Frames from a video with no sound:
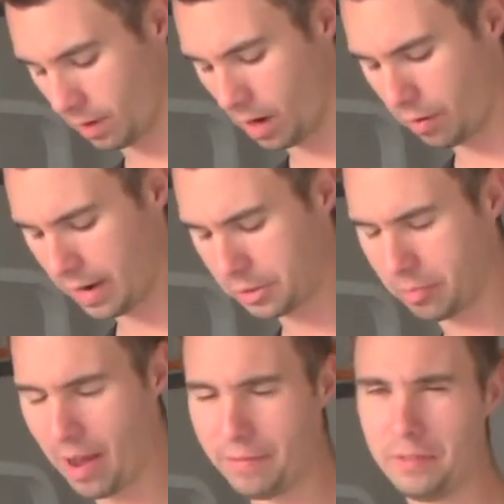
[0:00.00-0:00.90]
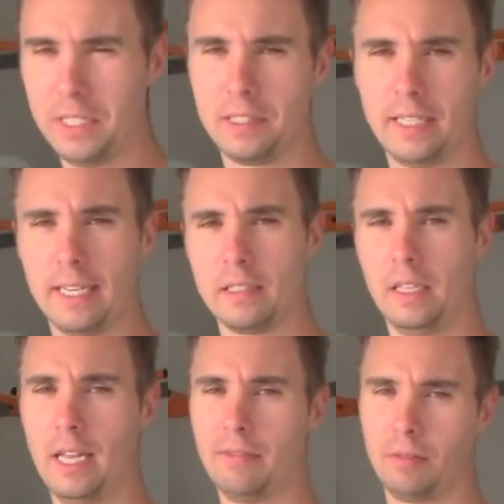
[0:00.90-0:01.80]
All right, so about 15 seconds
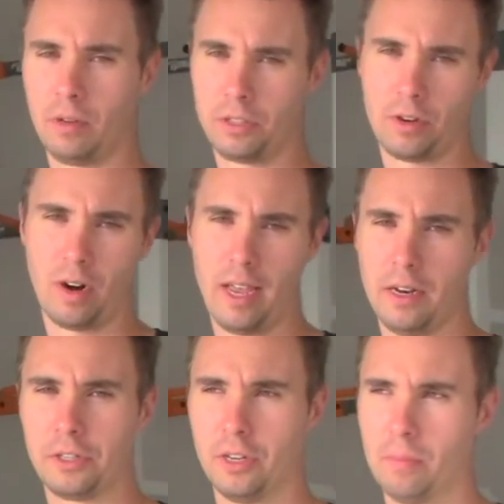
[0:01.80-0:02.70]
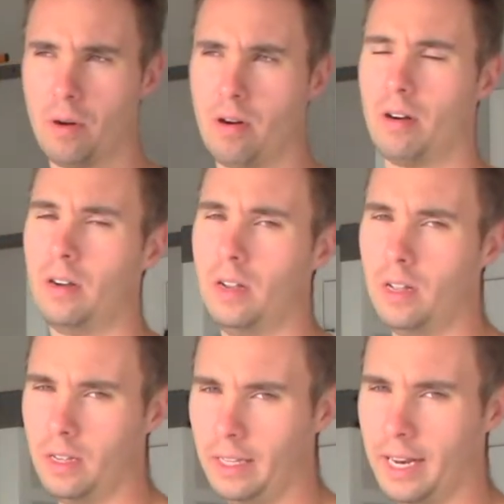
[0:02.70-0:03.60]
left. I'm going to start hitting to the bar. I'm going
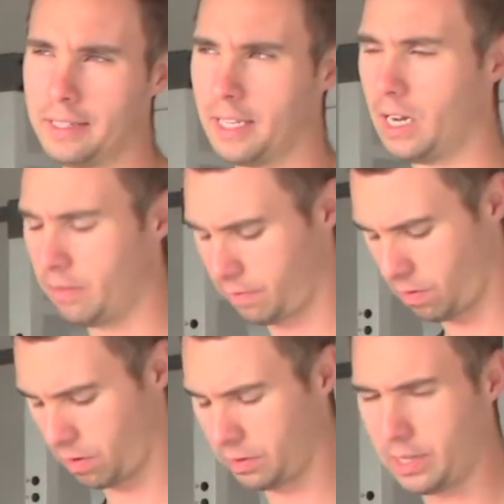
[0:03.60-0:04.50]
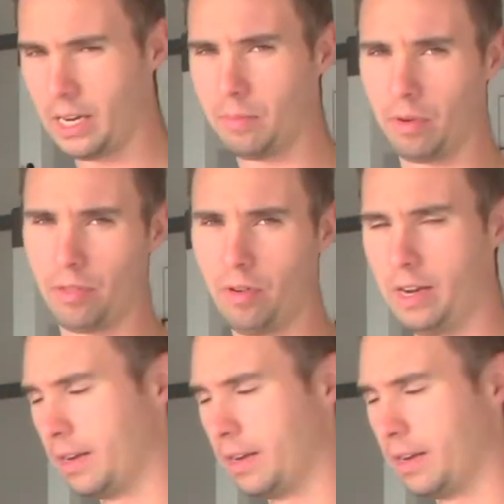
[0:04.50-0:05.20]
to set up for set number 3.